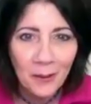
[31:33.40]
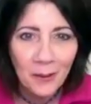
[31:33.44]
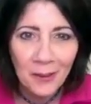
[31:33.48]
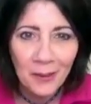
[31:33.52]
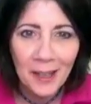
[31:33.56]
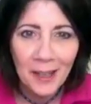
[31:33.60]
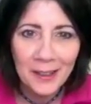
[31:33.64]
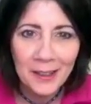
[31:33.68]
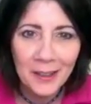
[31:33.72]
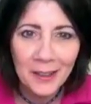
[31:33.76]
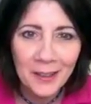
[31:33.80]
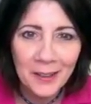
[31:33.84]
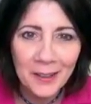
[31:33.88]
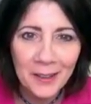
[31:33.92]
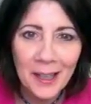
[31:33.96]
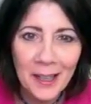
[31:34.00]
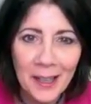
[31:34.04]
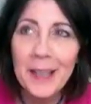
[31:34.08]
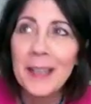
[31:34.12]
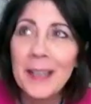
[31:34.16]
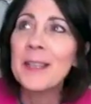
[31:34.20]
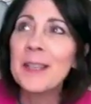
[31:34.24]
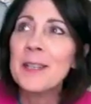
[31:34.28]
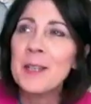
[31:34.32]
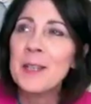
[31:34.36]
that uh, that
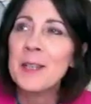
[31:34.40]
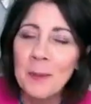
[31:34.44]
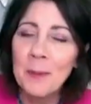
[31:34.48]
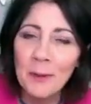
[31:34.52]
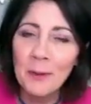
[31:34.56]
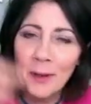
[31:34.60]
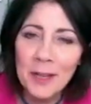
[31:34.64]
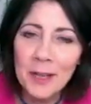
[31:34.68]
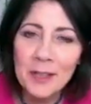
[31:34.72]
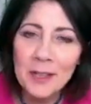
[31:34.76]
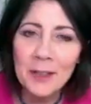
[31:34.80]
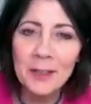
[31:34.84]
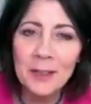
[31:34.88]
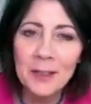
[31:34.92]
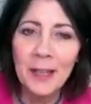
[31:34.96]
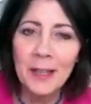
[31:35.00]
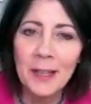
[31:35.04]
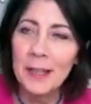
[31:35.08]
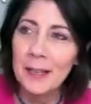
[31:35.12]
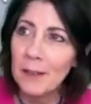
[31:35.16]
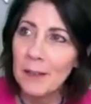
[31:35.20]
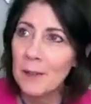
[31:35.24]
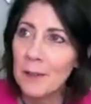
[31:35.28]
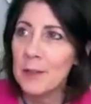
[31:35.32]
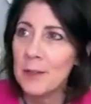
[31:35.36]
inspiration that
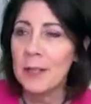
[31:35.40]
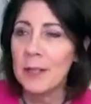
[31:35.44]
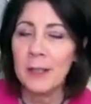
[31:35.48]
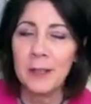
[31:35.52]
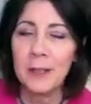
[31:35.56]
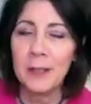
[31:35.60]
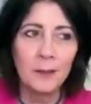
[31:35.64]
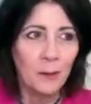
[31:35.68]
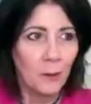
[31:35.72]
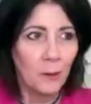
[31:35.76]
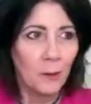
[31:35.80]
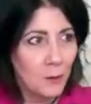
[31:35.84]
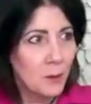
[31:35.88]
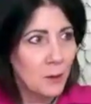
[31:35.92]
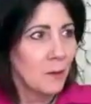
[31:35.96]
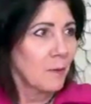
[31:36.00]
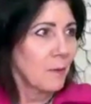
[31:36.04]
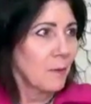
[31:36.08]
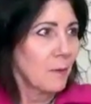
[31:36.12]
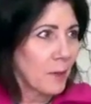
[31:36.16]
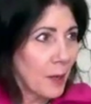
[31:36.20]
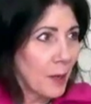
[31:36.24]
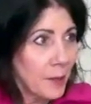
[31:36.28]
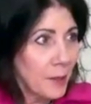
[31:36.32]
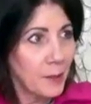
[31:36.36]
energy those
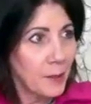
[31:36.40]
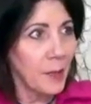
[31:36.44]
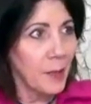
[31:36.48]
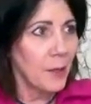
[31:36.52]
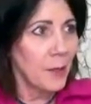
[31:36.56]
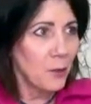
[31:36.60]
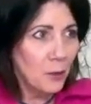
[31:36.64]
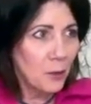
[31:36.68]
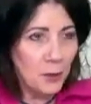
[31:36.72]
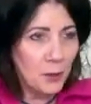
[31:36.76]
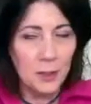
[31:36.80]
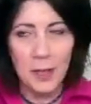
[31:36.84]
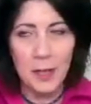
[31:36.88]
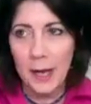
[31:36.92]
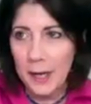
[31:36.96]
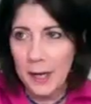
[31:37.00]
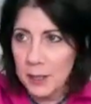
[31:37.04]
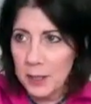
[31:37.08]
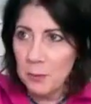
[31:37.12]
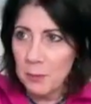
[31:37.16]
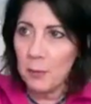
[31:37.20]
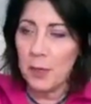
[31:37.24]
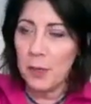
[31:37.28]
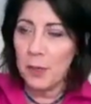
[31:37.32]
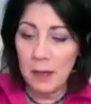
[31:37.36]
god angels
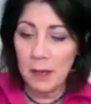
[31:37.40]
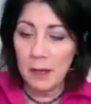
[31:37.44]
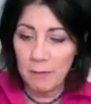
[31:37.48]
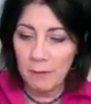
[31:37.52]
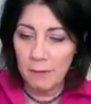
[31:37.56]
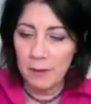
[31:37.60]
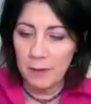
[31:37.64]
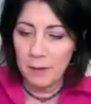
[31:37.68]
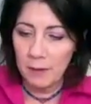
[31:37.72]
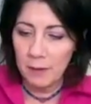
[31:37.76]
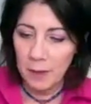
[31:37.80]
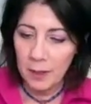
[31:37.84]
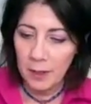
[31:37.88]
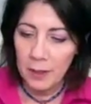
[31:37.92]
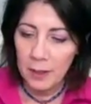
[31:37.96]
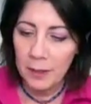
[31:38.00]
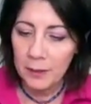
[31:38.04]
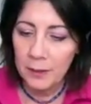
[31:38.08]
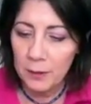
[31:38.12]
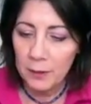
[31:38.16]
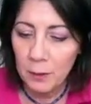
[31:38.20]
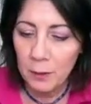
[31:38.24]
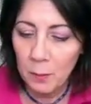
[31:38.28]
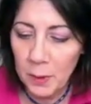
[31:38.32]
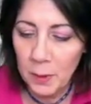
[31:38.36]
guides whatever
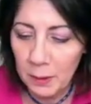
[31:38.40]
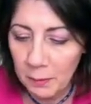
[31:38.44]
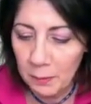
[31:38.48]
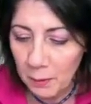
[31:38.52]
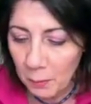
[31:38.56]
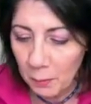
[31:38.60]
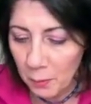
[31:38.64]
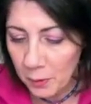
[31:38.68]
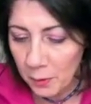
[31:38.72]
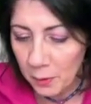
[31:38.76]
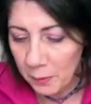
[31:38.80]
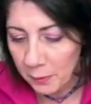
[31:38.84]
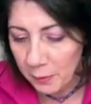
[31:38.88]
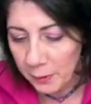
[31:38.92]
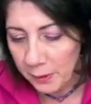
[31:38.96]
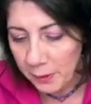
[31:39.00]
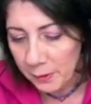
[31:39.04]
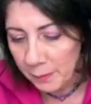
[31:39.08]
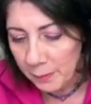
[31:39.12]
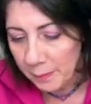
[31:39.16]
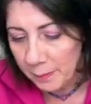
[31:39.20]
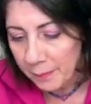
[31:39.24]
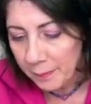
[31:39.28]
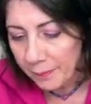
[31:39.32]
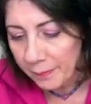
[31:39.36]
to be able to work with
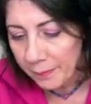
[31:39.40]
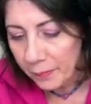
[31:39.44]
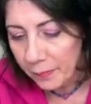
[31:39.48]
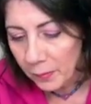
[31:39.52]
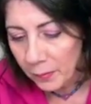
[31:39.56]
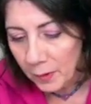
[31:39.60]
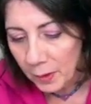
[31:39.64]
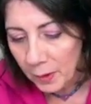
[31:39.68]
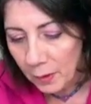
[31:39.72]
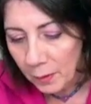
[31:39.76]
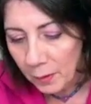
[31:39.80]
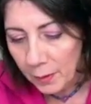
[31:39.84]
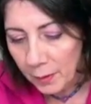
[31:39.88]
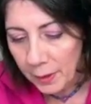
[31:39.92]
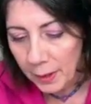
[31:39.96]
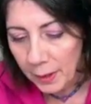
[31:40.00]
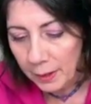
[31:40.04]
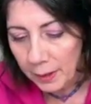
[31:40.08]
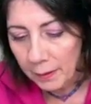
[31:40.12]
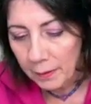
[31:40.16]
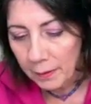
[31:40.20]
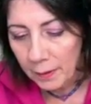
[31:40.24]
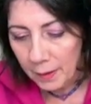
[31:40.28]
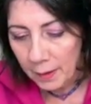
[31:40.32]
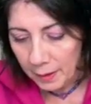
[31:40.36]
you
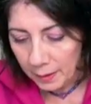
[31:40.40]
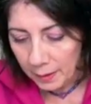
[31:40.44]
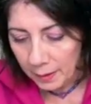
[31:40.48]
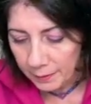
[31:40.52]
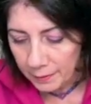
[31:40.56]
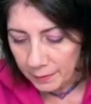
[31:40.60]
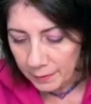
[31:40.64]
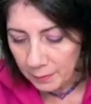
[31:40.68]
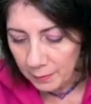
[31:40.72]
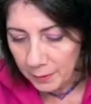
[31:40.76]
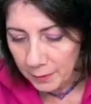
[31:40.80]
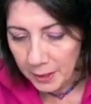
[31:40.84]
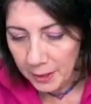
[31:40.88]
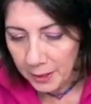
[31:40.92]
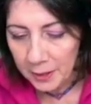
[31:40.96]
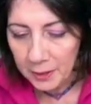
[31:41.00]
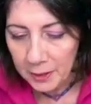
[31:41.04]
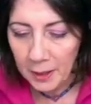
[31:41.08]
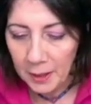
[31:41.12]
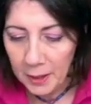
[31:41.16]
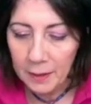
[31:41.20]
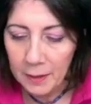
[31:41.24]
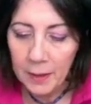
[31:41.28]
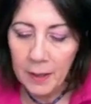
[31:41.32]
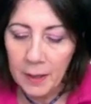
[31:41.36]
okay so we got
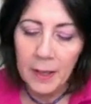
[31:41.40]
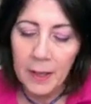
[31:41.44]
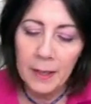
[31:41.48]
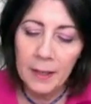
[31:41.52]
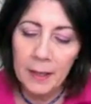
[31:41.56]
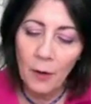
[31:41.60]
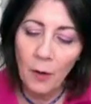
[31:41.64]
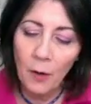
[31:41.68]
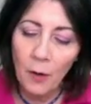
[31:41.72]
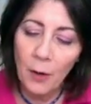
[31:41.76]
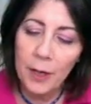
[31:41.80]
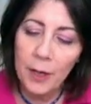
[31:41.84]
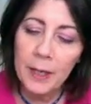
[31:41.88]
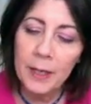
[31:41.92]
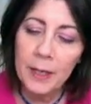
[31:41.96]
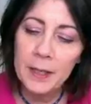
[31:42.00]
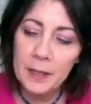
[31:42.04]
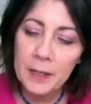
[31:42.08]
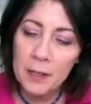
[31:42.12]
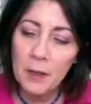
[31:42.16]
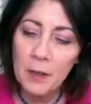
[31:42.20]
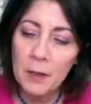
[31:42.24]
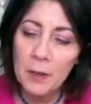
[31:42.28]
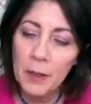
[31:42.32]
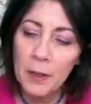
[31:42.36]
that all right is
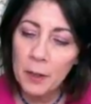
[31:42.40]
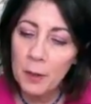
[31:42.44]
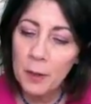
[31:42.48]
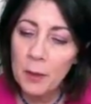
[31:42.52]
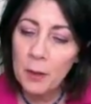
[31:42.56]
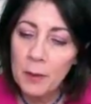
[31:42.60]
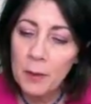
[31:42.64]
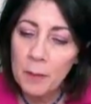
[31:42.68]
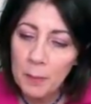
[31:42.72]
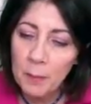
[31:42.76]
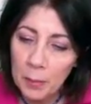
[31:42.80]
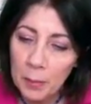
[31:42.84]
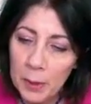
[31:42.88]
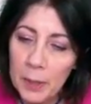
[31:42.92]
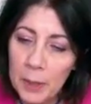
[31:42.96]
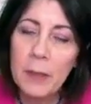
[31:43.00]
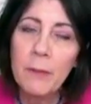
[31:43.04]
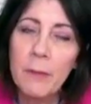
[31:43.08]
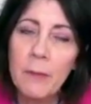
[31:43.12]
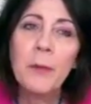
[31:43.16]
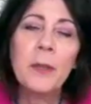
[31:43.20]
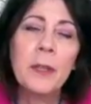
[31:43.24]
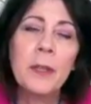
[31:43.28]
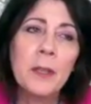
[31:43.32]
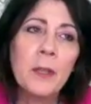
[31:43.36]
there another
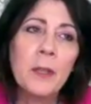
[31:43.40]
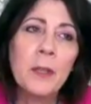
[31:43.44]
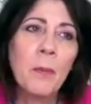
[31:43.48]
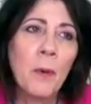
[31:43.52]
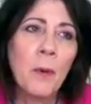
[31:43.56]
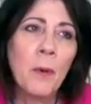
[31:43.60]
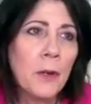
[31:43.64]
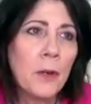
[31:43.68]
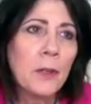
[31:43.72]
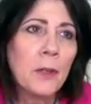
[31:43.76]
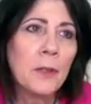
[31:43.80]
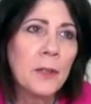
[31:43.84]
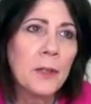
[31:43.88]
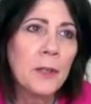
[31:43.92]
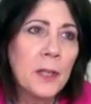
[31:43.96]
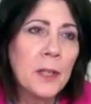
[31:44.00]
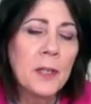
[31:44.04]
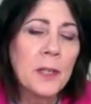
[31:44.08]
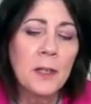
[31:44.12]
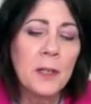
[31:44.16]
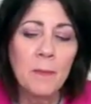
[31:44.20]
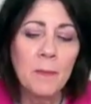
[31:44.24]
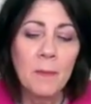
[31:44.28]
belief within the partial system